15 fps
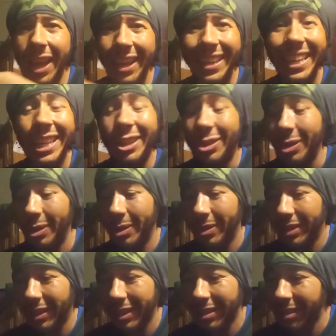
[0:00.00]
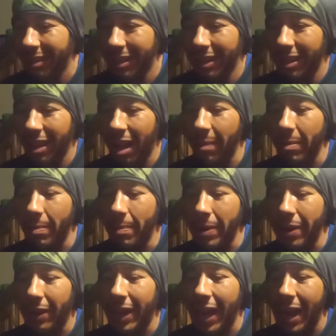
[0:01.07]
I need to because I'm a
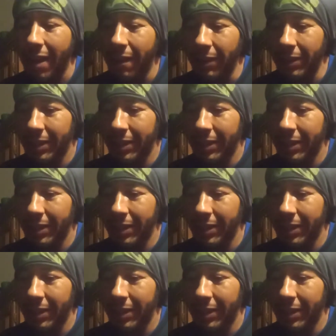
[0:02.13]
beer guy.